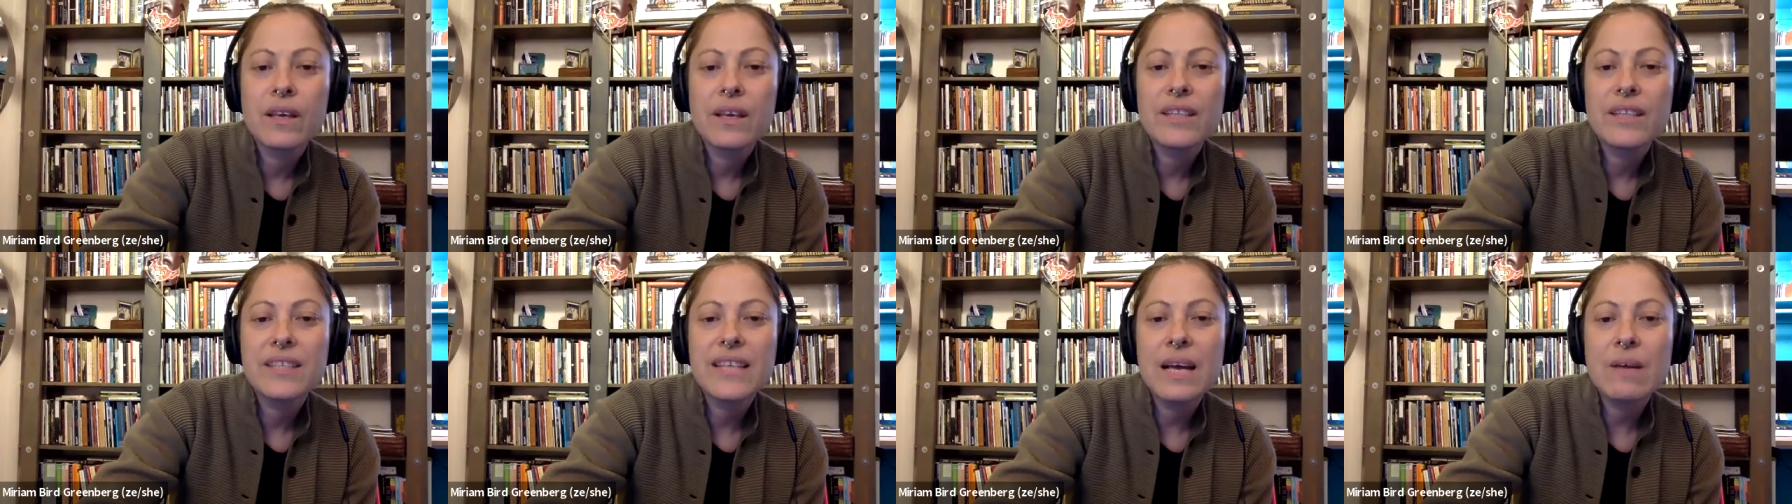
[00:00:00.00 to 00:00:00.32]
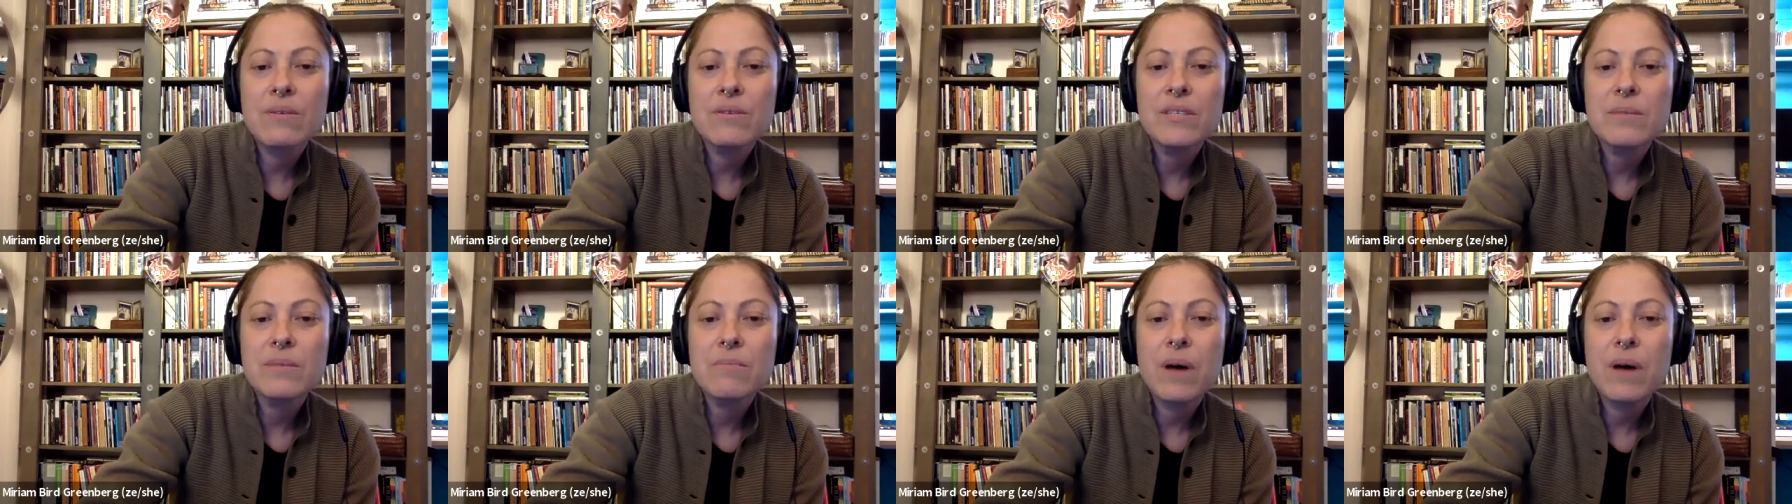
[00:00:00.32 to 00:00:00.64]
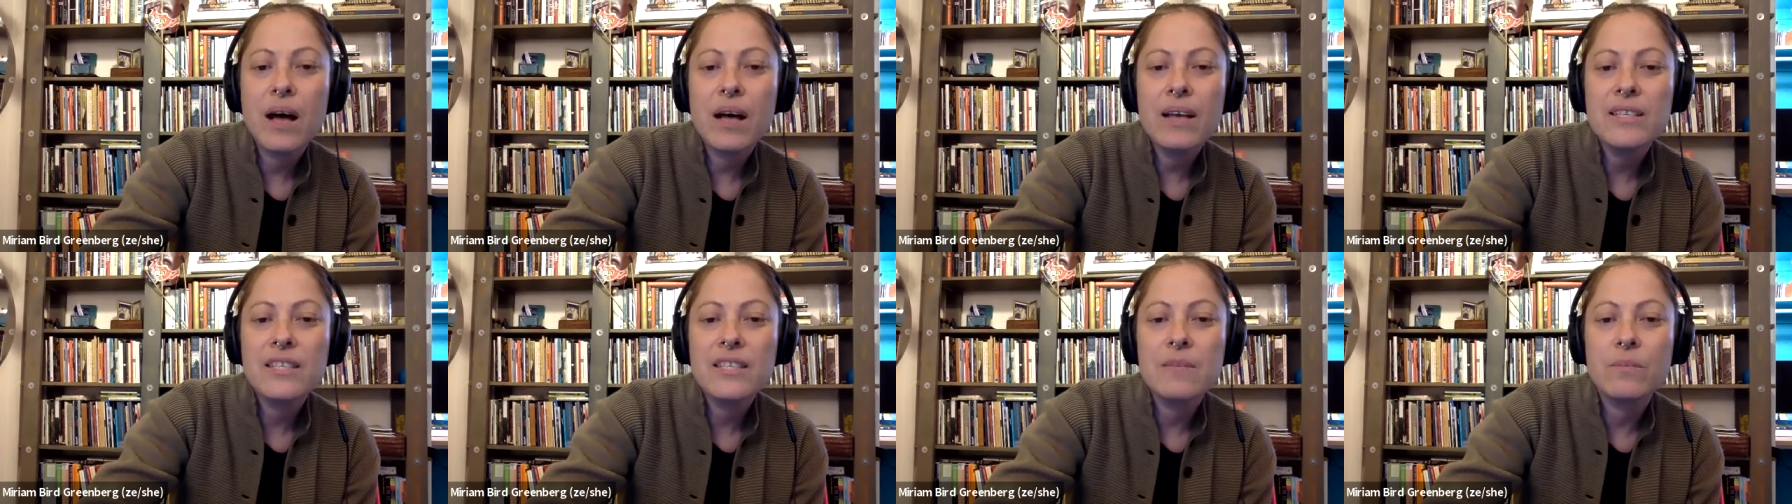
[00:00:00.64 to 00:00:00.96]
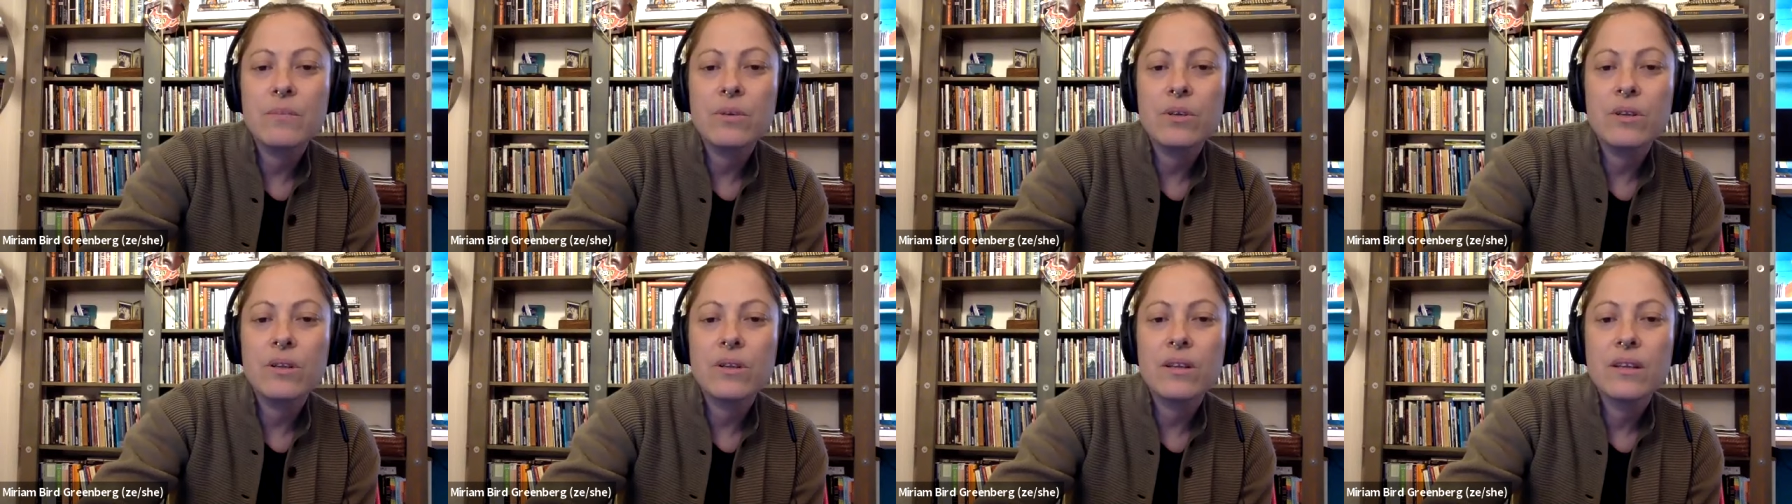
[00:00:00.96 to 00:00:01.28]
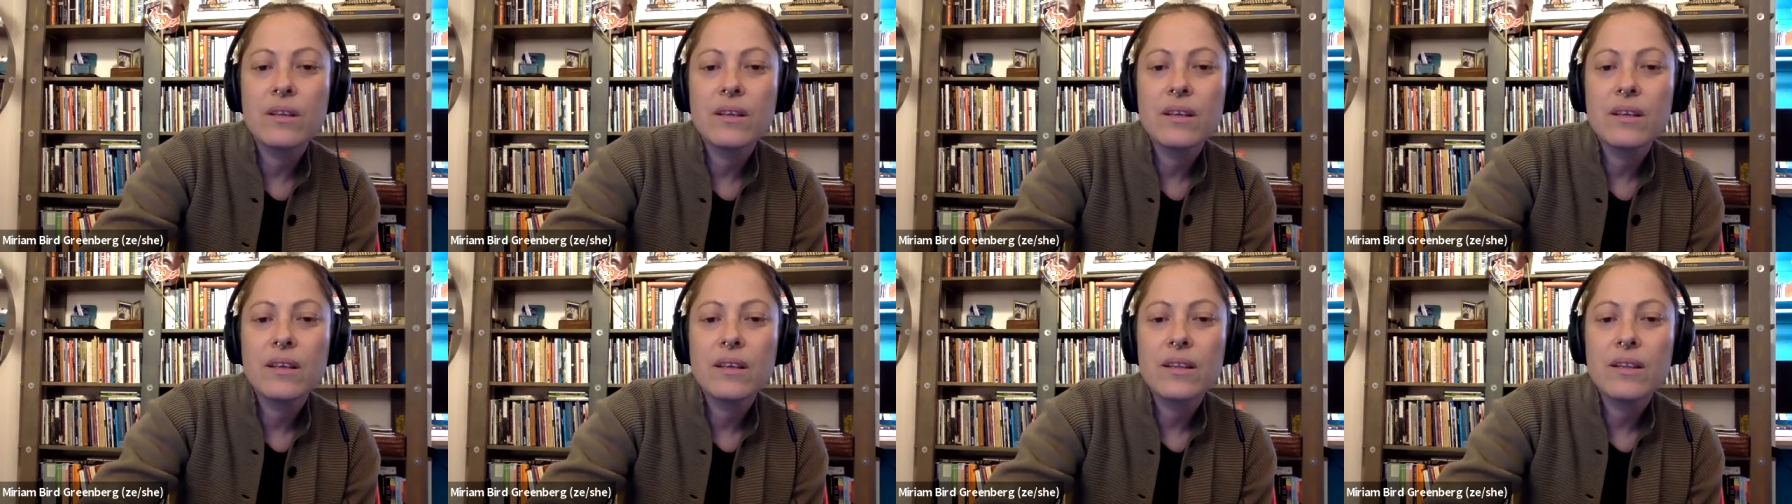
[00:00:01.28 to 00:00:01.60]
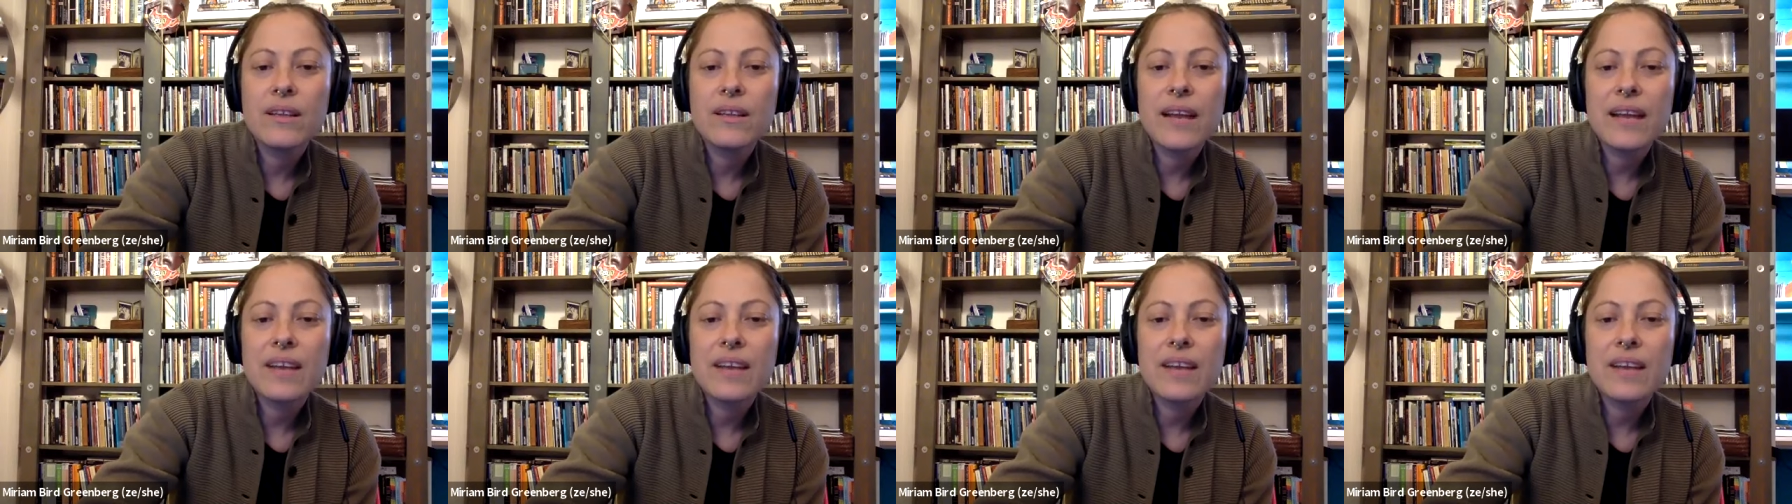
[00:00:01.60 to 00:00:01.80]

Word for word: sounds impossible that